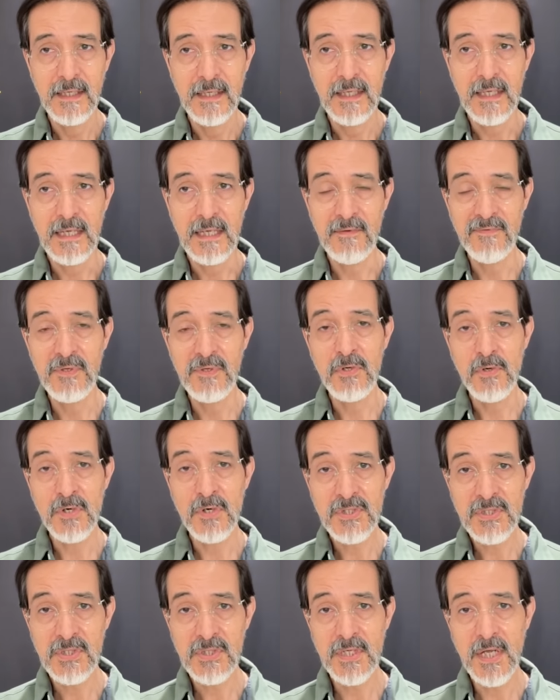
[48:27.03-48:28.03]
If
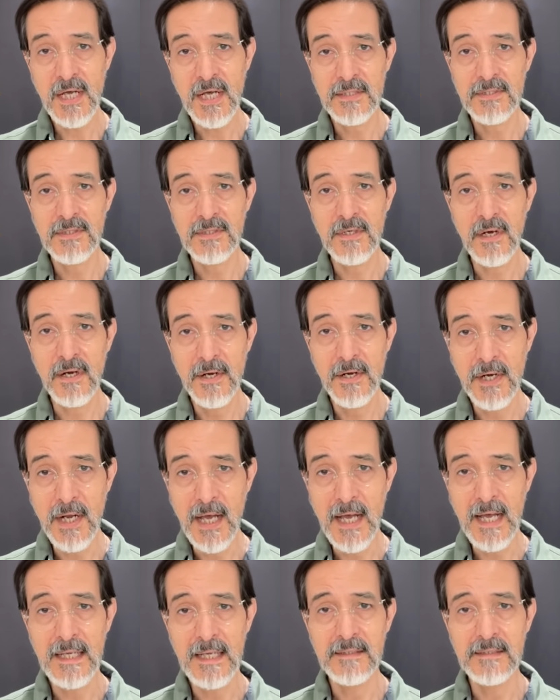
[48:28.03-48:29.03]
your stocks are
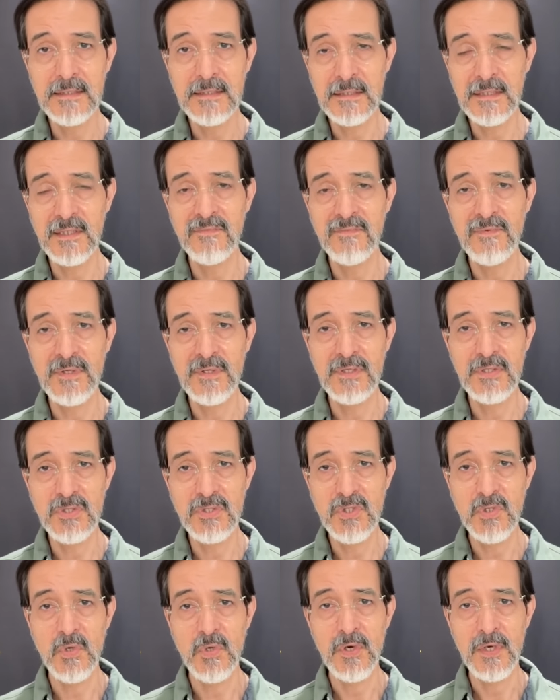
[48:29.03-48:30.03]
not delivering the
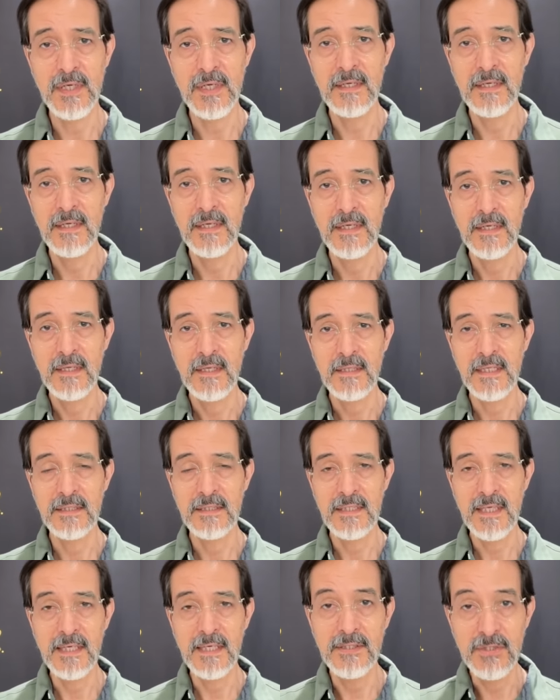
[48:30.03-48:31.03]
joy that
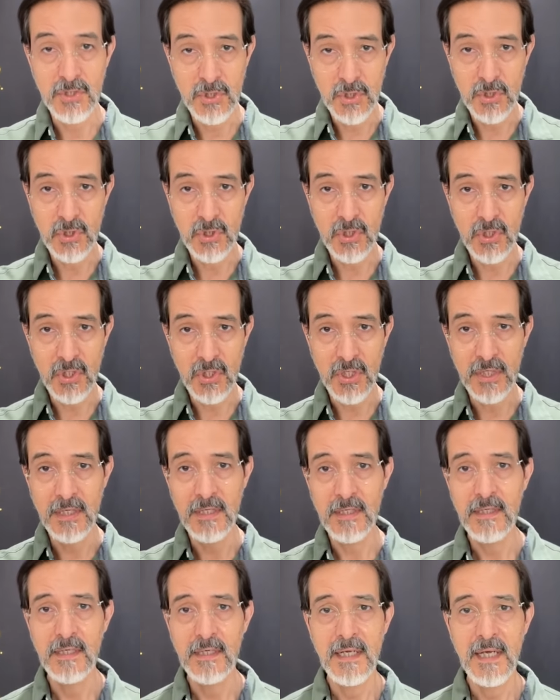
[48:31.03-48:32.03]
they should
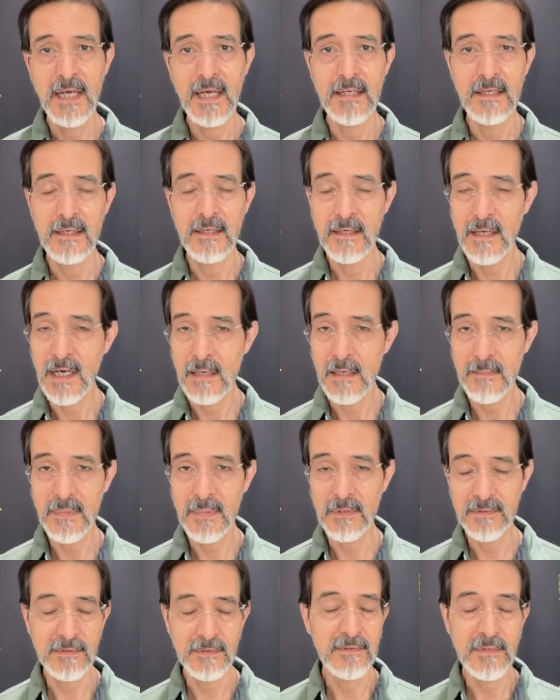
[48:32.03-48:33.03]
at, nom-
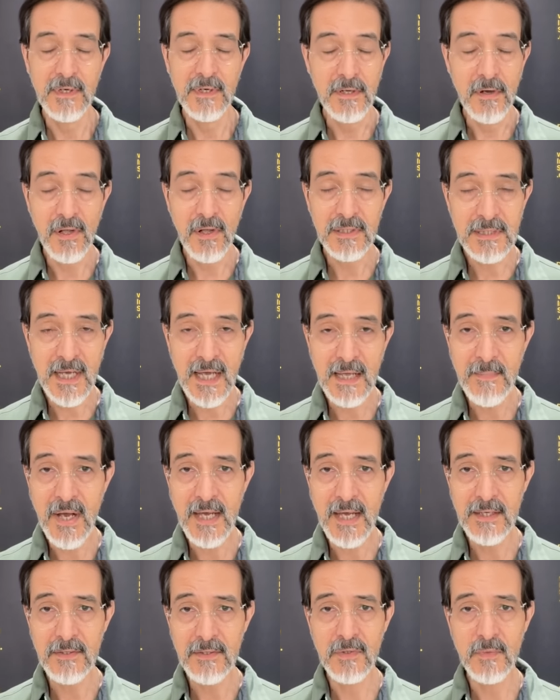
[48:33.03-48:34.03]
at all-time
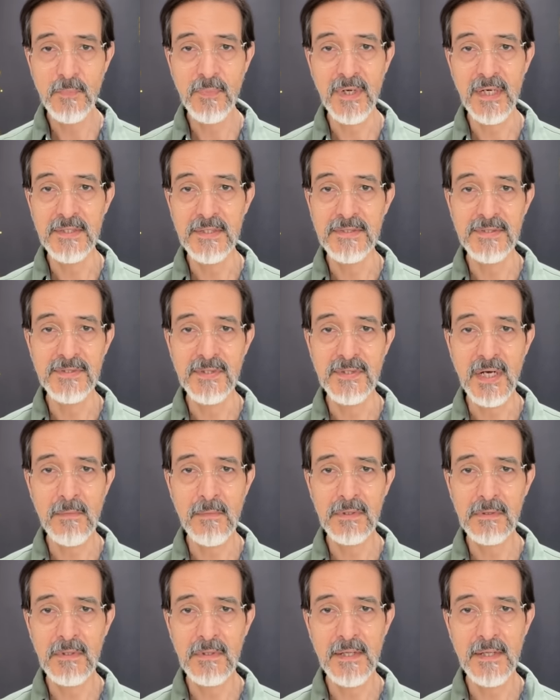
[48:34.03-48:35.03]
high gold prices,
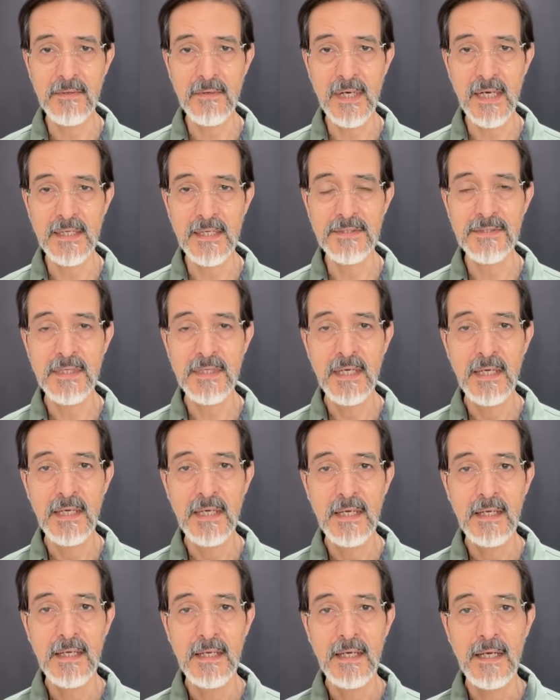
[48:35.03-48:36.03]
nominal or otherwise,
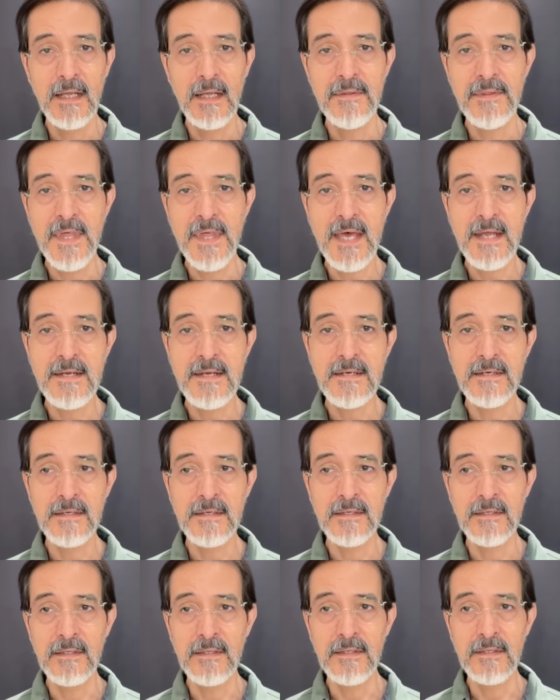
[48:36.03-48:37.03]
then
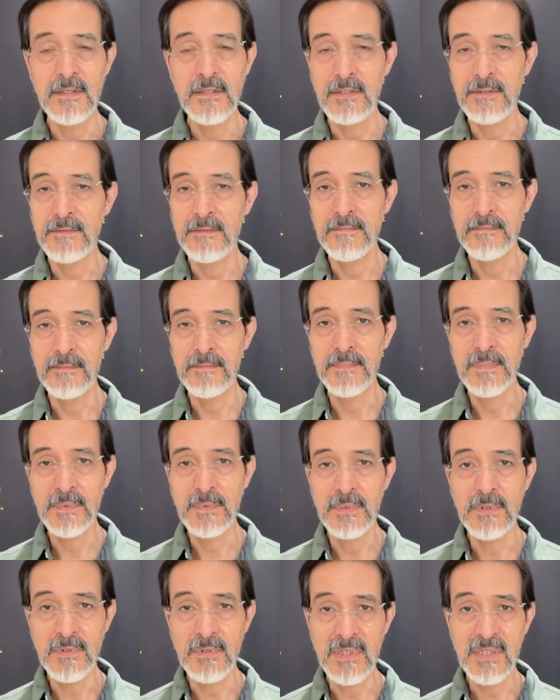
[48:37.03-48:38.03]

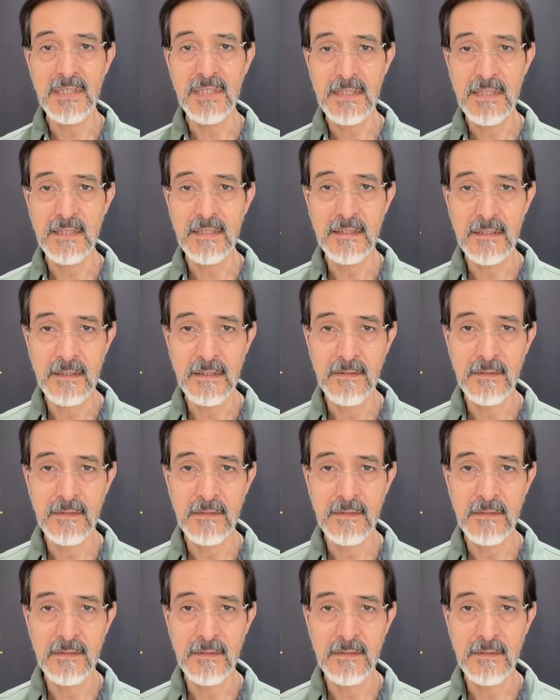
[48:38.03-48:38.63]
you need to